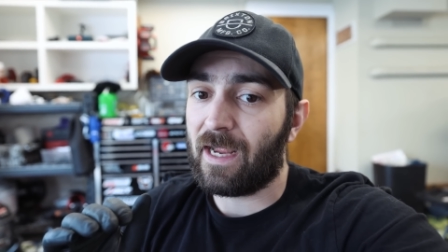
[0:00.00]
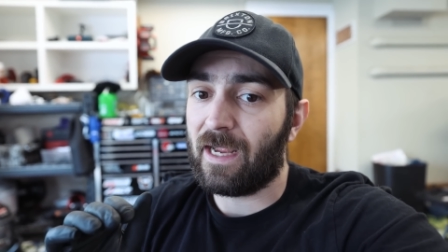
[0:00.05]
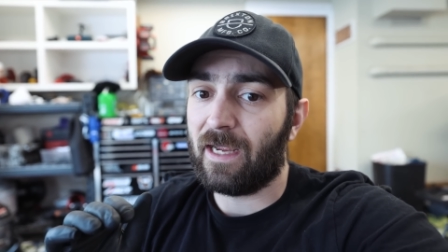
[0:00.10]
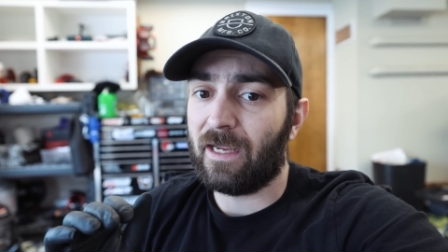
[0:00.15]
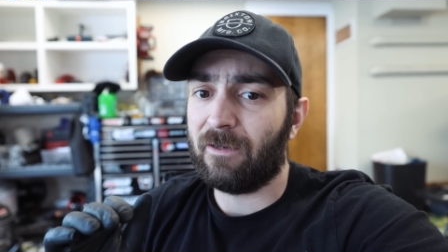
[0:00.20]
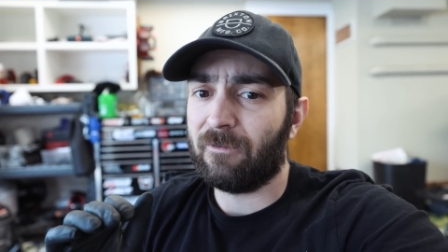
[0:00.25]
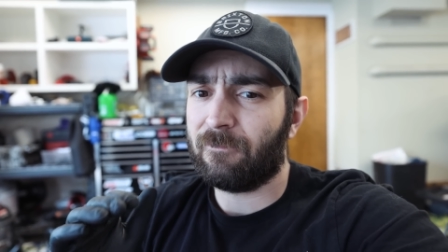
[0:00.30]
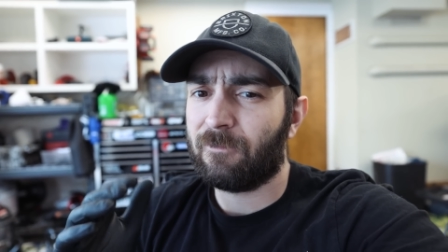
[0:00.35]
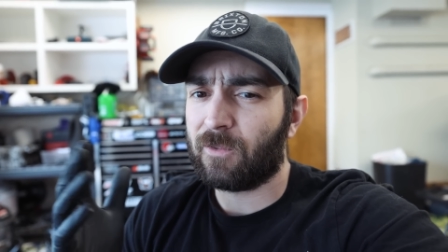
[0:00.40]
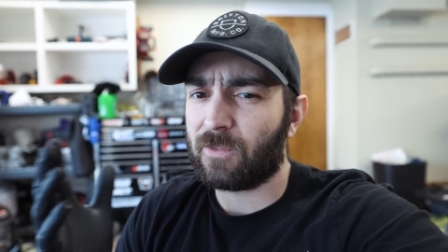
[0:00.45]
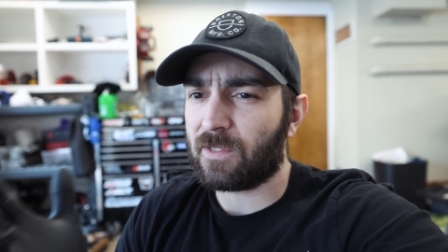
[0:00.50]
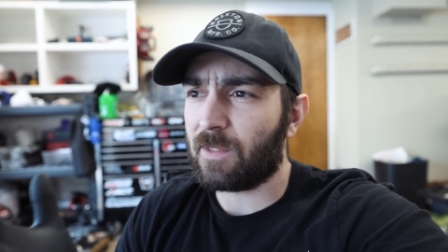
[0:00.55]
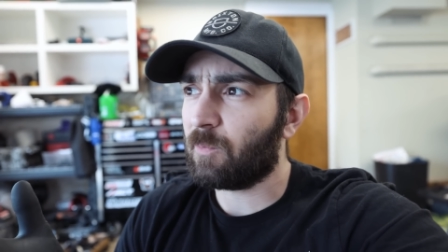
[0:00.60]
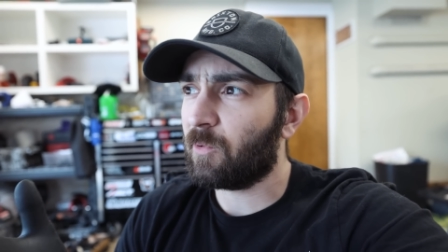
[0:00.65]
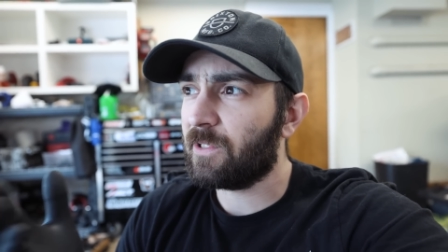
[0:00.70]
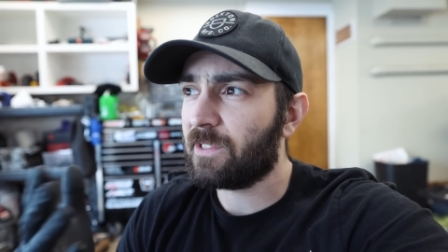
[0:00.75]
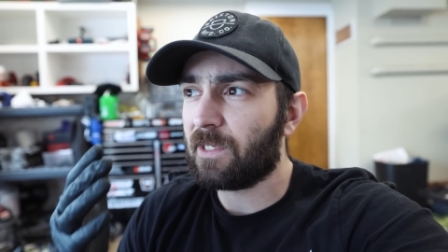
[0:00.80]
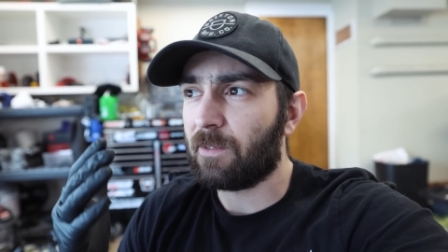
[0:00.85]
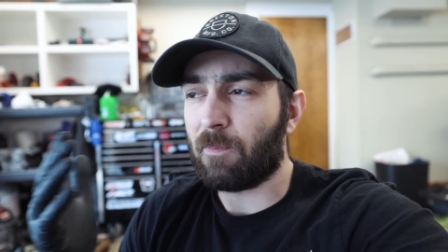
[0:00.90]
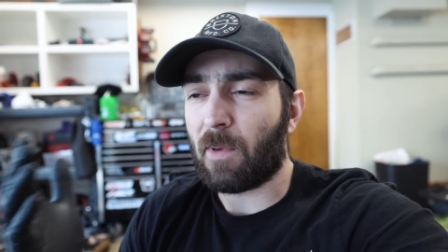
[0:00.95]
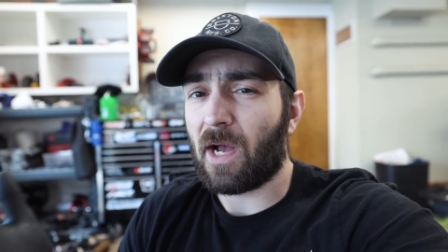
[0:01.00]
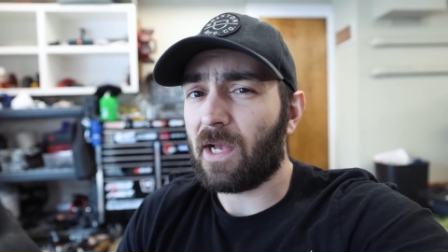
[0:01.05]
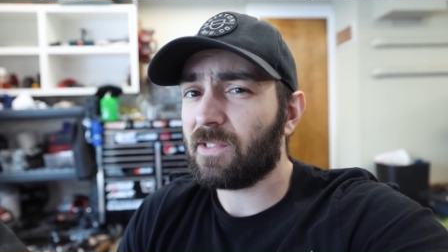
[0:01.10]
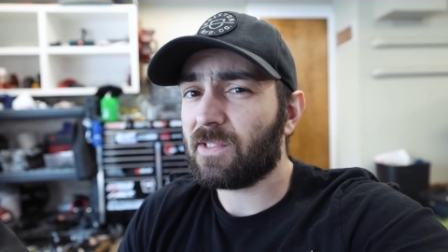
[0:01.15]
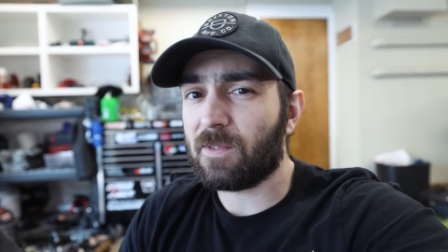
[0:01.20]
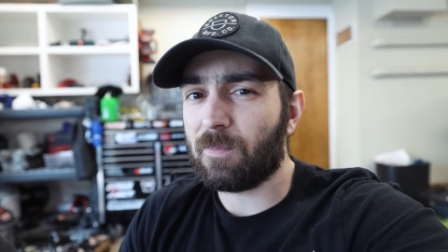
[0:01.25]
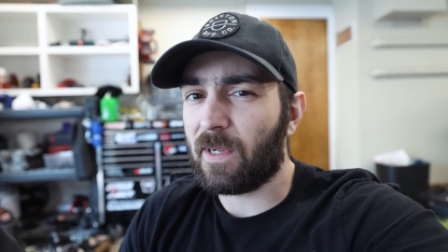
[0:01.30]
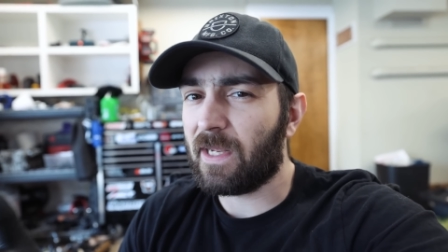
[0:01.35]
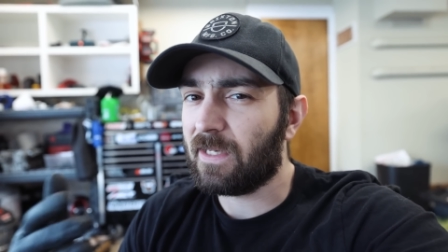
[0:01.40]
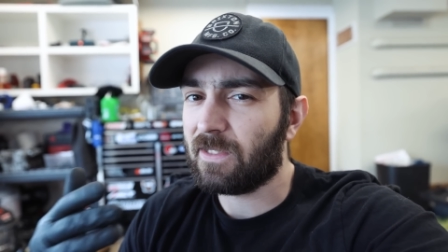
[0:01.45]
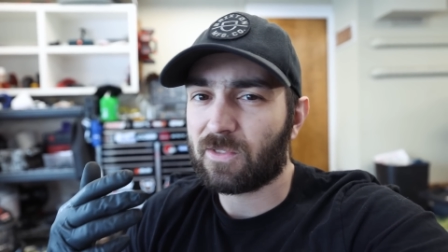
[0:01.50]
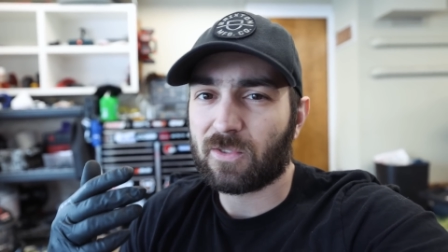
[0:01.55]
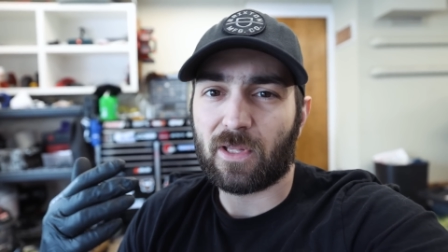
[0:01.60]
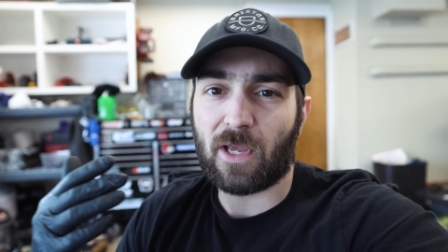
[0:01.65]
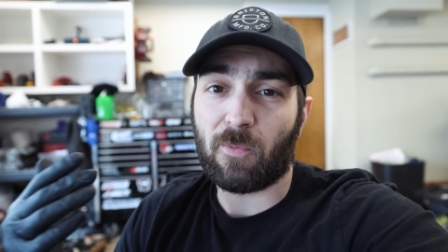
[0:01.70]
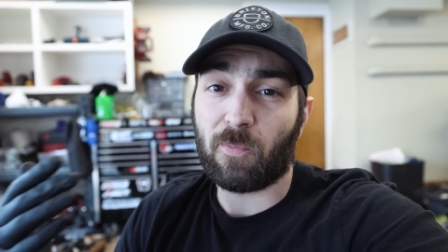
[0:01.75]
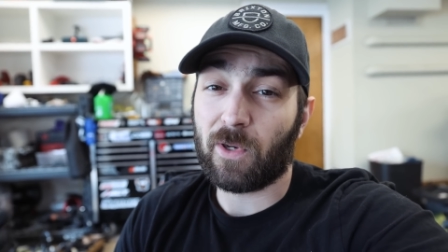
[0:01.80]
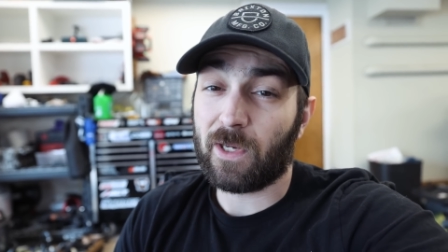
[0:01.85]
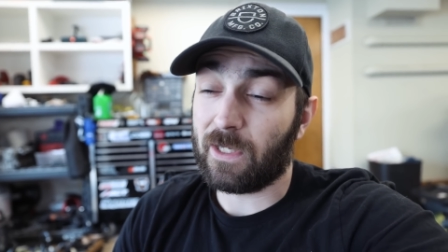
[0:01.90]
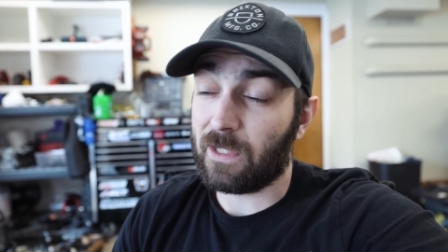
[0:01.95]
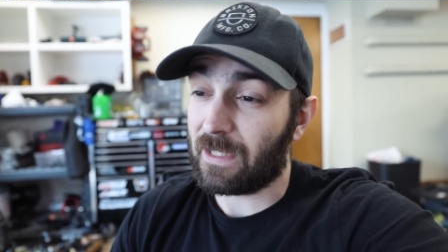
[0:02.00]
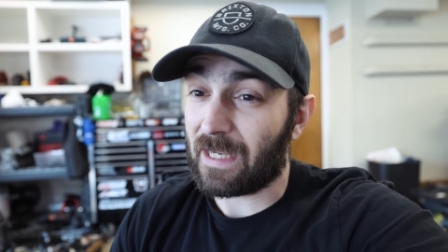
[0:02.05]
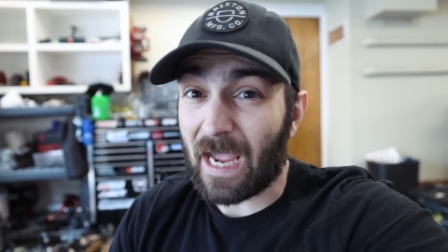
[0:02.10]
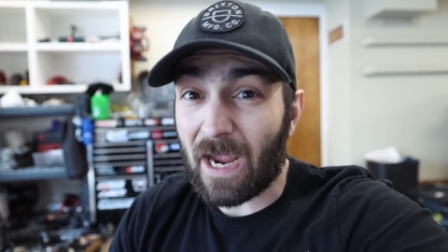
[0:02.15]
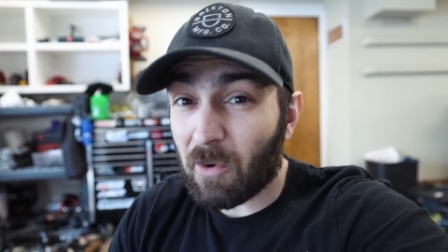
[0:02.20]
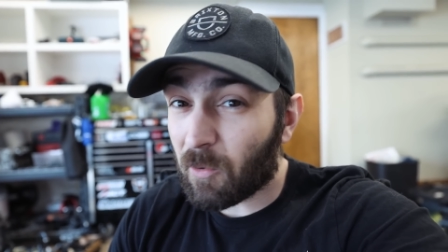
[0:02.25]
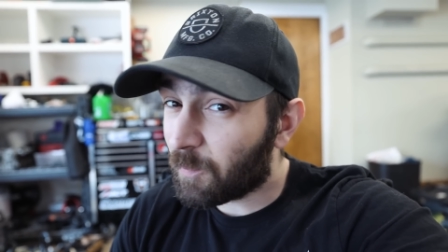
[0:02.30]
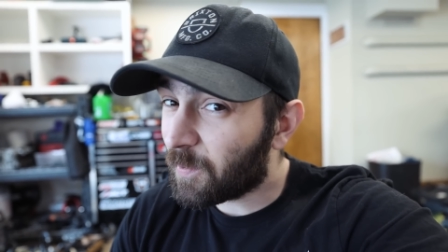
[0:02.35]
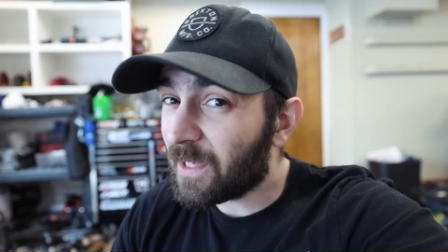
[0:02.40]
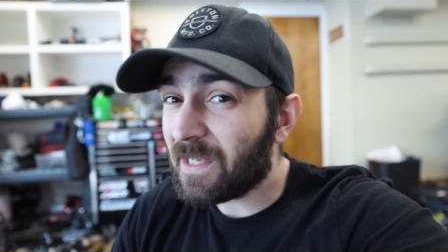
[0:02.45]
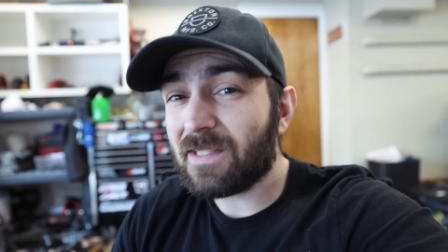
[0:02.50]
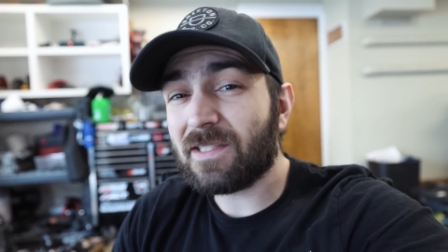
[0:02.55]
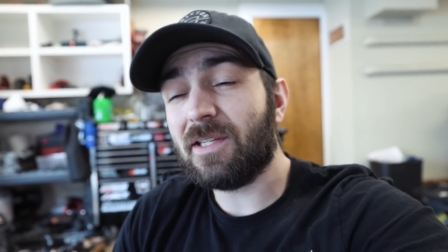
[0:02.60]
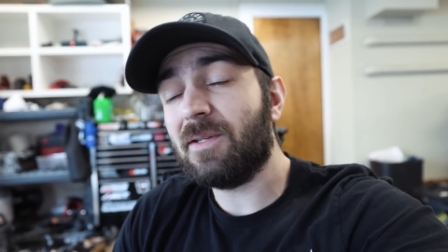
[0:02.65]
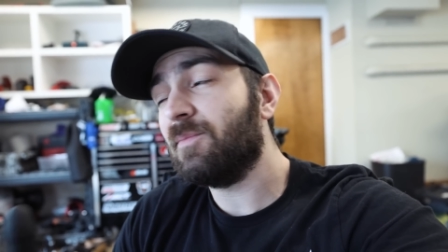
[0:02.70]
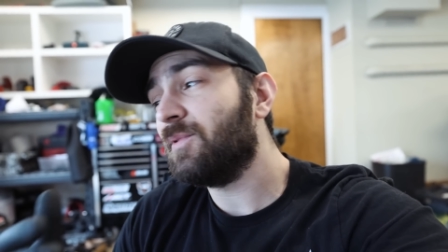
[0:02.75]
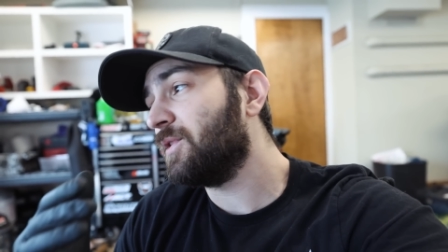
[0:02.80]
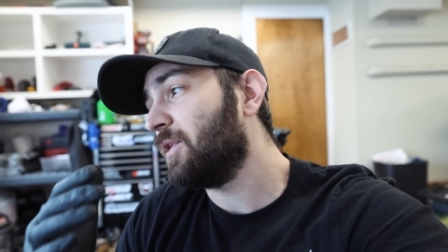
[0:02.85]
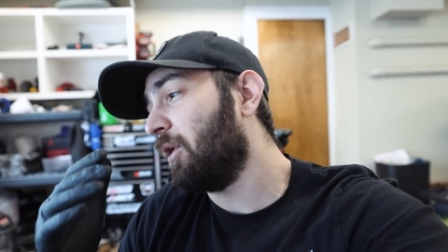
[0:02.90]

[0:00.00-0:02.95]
and for some reason Mazda made it so that way you can't replace them.